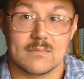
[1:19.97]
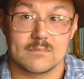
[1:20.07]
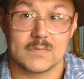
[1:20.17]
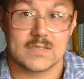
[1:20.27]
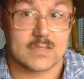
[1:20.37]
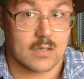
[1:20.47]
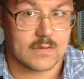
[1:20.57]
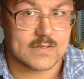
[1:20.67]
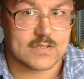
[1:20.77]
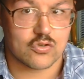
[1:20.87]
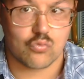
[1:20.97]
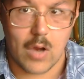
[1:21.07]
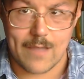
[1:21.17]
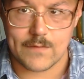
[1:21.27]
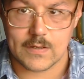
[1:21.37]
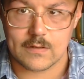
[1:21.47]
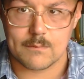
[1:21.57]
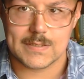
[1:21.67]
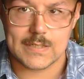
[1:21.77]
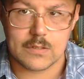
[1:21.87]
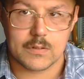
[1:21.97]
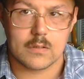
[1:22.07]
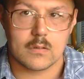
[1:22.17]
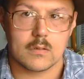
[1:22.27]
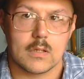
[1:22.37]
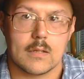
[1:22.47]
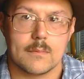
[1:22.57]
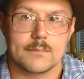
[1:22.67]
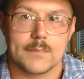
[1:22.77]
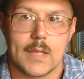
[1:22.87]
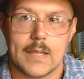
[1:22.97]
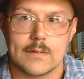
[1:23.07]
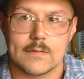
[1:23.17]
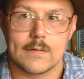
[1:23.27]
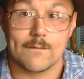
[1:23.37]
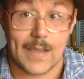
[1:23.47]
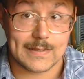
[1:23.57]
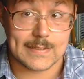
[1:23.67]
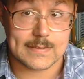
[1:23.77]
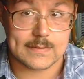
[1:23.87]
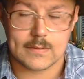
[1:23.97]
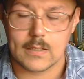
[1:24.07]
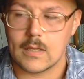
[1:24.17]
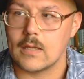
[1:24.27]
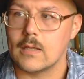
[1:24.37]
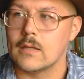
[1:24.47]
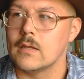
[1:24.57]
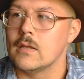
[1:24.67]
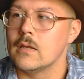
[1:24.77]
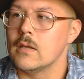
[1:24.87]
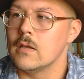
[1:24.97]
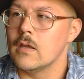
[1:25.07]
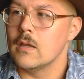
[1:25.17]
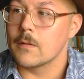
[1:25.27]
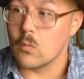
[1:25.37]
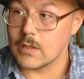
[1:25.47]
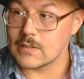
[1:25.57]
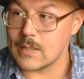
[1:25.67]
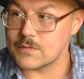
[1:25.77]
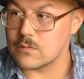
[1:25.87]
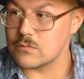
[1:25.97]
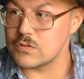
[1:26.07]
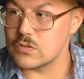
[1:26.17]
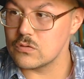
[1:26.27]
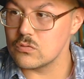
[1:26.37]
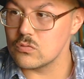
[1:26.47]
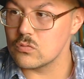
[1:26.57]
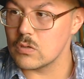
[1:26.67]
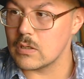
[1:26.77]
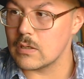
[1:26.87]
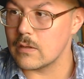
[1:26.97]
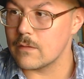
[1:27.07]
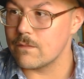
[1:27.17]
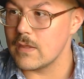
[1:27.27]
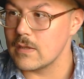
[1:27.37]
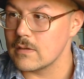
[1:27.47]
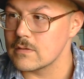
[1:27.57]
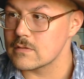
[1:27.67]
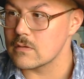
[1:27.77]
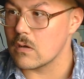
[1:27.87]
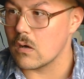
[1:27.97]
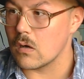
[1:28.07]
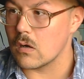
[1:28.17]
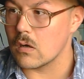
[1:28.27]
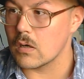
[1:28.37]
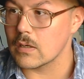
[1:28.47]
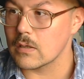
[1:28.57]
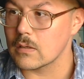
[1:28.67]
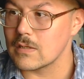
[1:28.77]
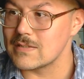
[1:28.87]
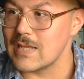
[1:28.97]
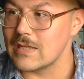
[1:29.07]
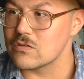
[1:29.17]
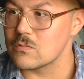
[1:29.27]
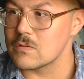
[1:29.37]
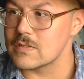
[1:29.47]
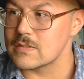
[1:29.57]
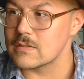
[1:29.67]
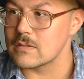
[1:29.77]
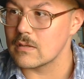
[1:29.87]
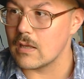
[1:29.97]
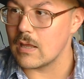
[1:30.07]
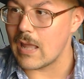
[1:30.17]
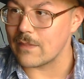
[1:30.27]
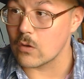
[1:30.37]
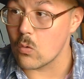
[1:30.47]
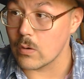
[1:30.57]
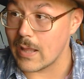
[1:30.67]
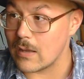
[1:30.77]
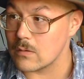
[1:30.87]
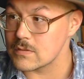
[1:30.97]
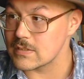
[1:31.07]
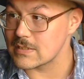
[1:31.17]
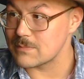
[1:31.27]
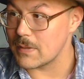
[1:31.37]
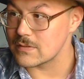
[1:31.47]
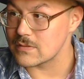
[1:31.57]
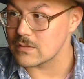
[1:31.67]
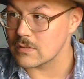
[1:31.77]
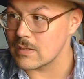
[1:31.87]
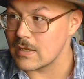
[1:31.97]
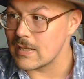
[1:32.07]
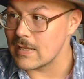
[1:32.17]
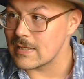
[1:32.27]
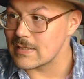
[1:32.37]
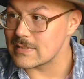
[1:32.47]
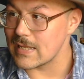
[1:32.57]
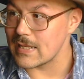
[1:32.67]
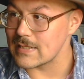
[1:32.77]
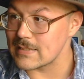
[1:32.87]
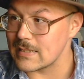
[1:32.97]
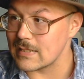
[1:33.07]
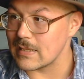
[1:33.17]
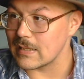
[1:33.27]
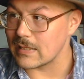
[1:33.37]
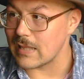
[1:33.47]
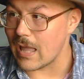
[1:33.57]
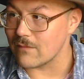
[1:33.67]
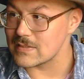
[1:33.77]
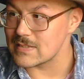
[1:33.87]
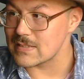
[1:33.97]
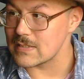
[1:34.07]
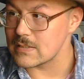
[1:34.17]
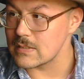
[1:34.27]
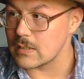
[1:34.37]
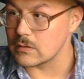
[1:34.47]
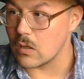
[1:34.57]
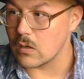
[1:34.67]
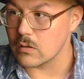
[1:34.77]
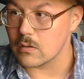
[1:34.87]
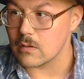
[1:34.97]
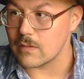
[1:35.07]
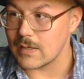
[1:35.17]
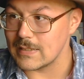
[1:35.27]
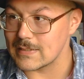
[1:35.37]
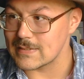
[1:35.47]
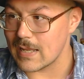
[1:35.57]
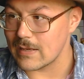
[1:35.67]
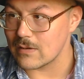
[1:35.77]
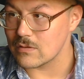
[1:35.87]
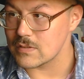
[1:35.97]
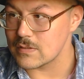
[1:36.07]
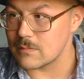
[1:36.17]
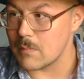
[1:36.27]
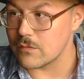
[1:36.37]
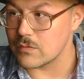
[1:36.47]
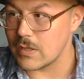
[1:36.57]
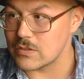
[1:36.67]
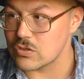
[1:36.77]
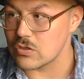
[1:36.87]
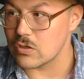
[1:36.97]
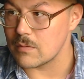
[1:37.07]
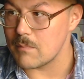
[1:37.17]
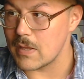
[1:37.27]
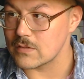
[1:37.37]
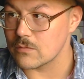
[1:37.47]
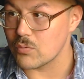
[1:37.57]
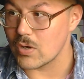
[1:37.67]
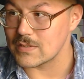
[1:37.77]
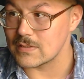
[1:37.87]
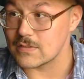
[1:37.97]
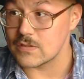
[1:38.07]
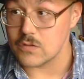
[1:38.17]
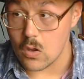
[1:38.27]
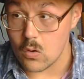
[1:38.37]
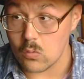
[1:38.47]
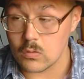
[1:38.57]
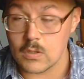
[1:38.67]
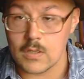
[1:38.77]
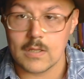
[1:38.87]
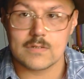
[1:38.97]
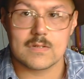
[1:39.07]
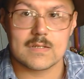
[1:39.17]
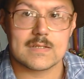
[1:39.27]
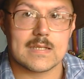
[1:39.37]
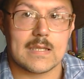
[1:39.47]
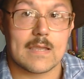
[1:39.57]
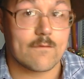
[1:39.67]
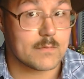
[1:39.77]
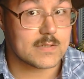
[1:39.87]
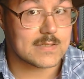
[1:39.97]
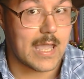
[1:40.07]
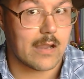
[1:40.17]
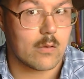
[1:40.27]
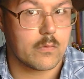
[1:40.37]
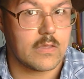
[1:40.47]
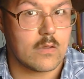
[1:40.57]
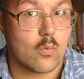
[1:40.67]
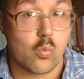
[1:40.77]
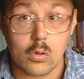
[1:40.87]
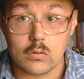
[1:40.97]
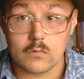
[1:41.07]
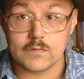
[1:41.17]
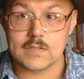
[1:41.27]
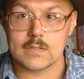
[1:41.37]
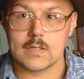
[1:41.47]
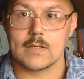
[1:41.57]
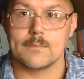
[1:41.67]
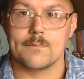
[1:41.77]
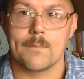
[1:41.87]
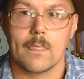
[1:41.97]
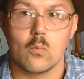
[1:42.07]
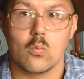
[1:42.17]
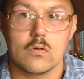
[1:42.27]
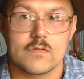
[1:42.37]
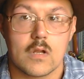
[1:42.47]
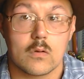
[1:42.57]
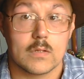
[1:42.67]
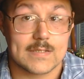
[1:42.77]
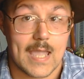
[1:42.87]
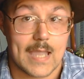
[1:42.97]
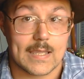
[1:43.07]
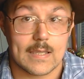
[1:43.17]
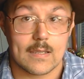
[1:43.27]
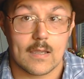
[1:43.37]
because a lot of this is graphic material and violent. Going into Episode 2, things are contentious at the courthouse. Spencer stays in Galveston longer than he desires. Mother Nature makes her presence known. So this is the infamous attack with the wolves. The wolves not only attacking